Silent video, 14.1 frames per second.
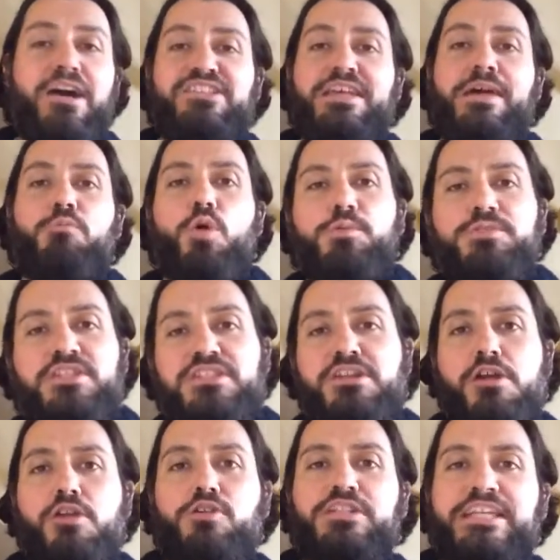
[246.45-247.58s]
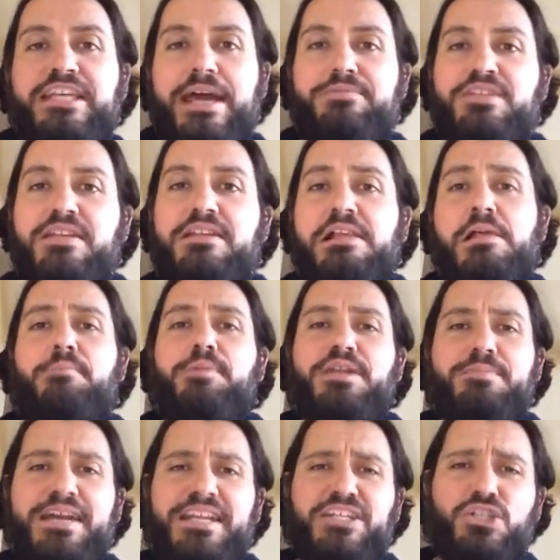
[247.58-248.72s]
Sam Warburton's no longer the captain, but
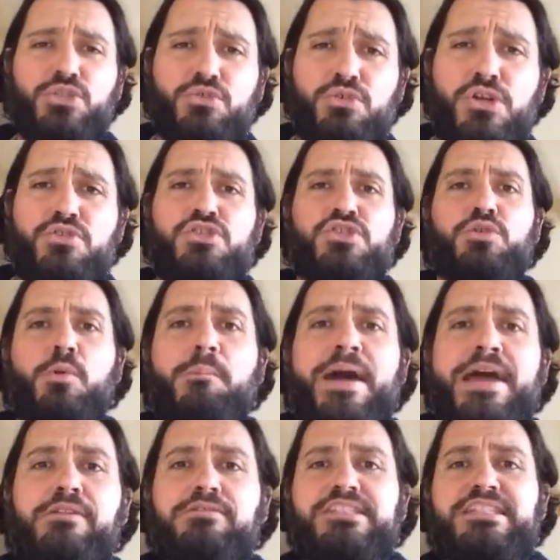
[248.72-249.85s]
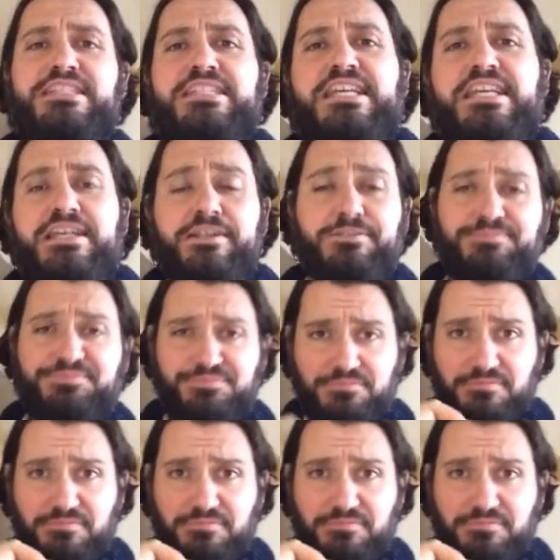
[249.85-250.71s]
he made a crucial penalty steal